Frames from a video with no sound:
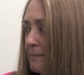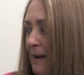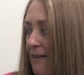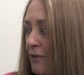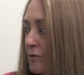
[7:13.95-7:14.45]
a
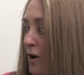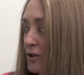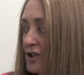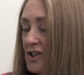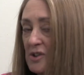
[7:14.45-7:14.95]
bit of a
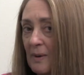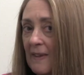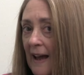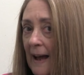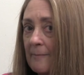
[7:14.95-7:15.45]
wrong
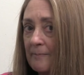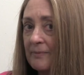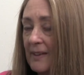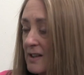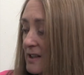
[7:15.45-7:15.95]
judgment there.
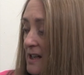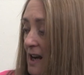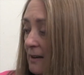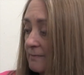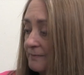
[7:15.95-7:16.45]
Do
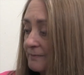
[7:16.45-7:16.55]
you?